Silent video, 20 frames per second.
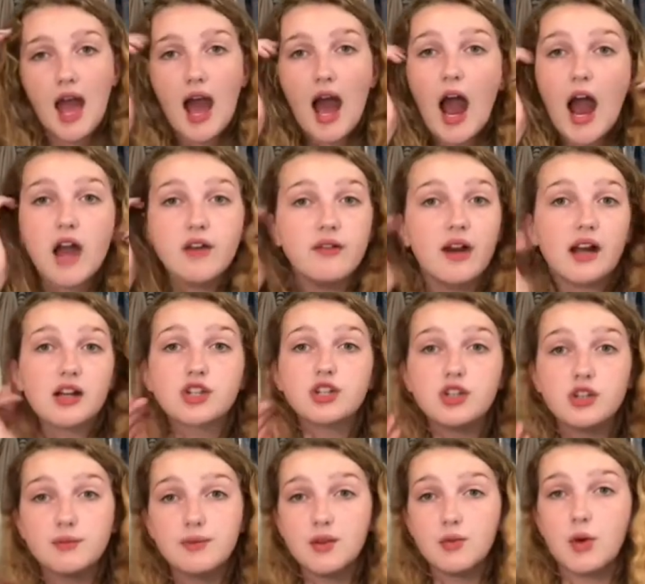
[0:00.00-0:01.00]
I've
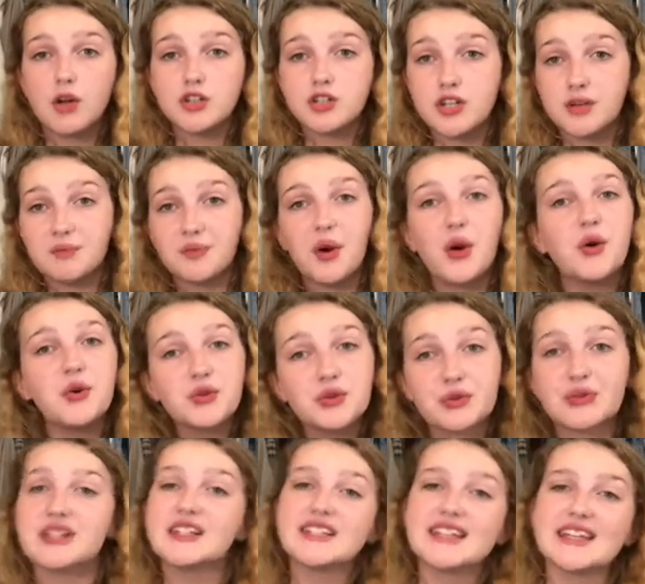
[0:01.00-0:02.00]
actually been watching Pose
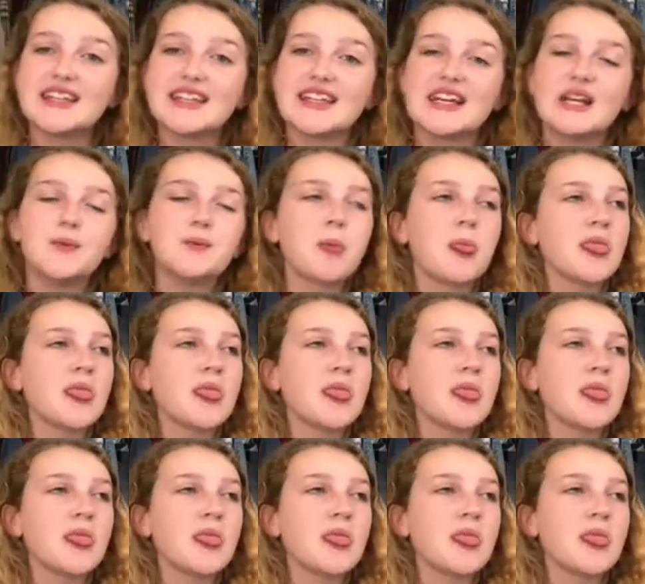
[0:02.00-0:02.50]
recently,